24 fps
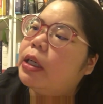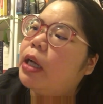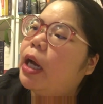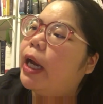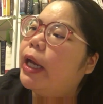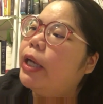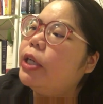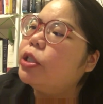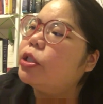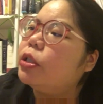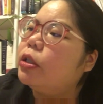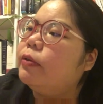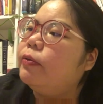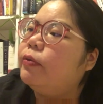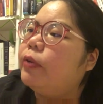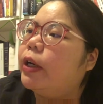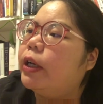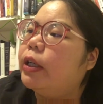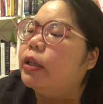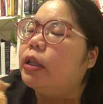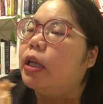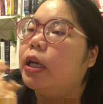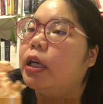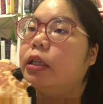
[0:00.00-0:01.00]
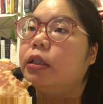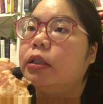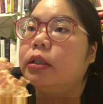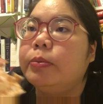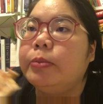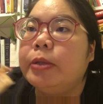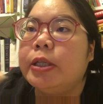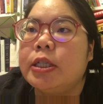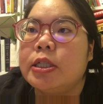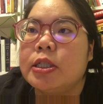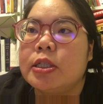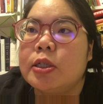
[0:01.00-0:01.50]
I actually find that
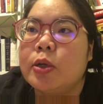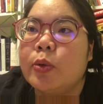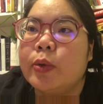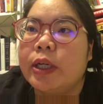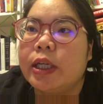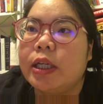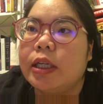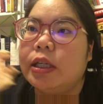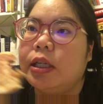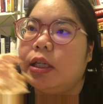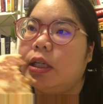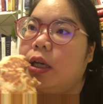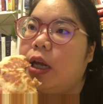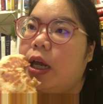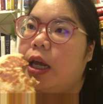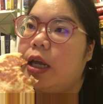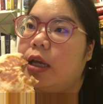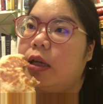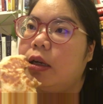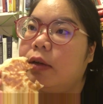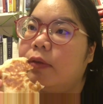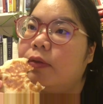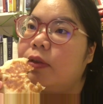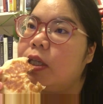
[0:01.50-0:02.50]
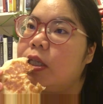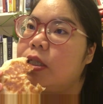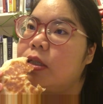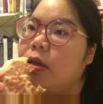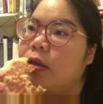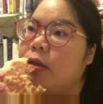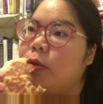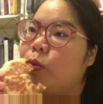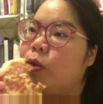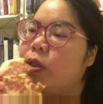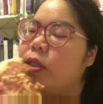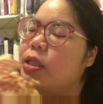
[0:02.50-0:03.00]
because no one can eat 8 of these
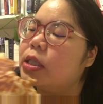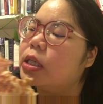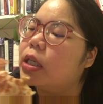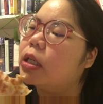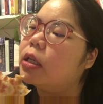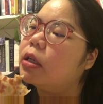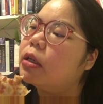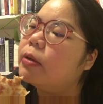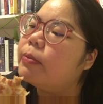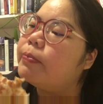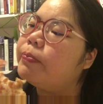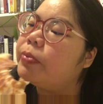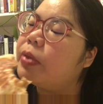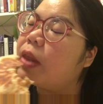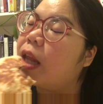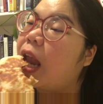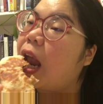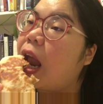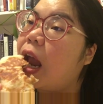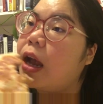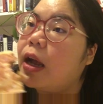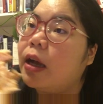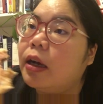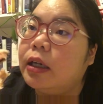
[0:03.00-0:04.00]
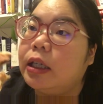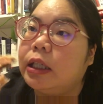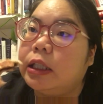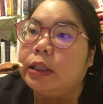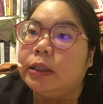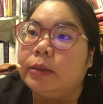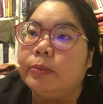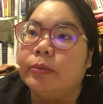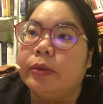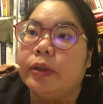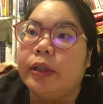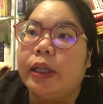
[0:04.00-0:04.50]
in one sitting,
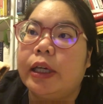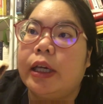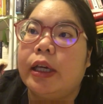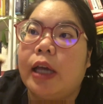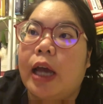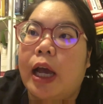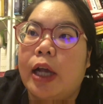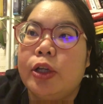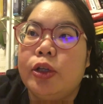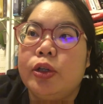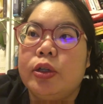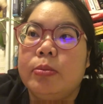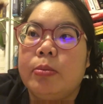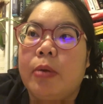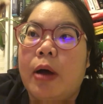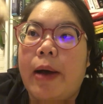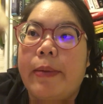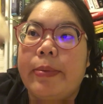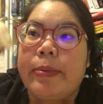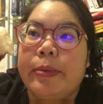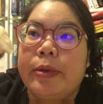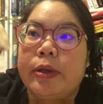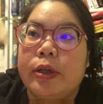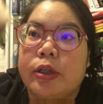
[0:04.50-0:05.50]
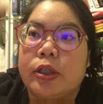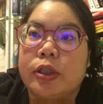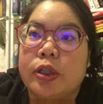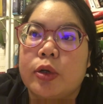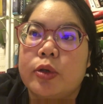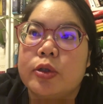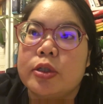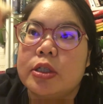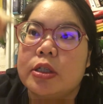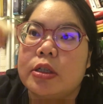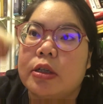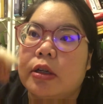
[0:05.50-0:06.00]
you can pop them in your
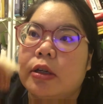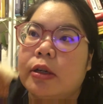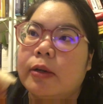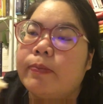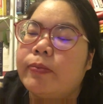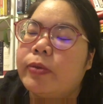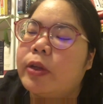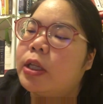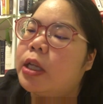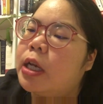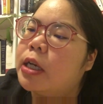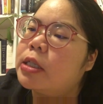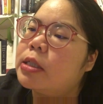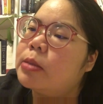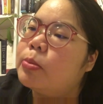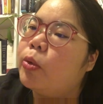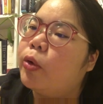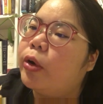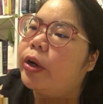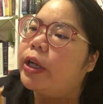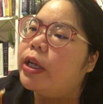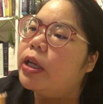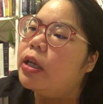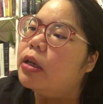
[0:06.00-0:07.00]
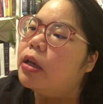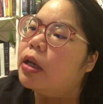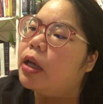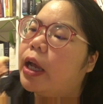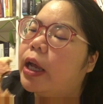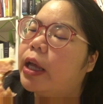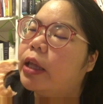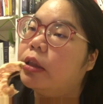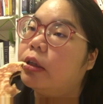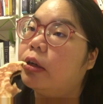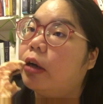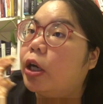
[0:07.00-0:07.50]
toaster the next morning,
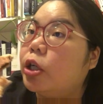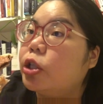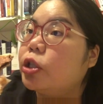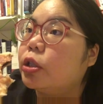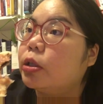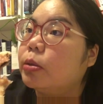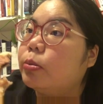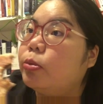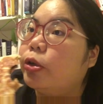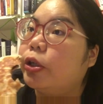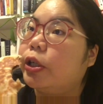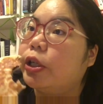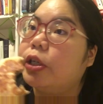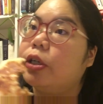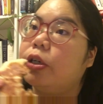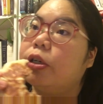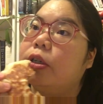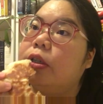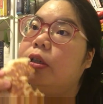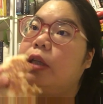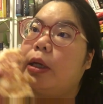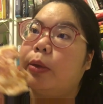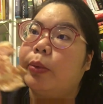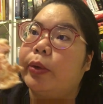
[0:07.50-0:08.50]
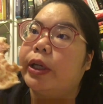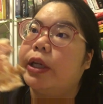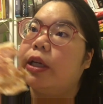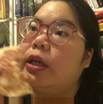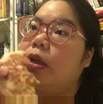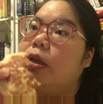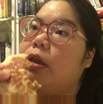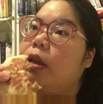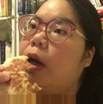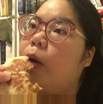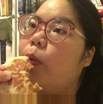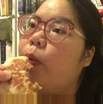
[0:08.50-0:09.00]
and they're actually pretty good. And they
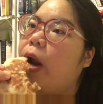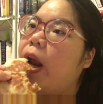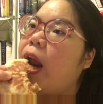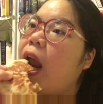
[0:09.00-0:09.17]
reheat that way.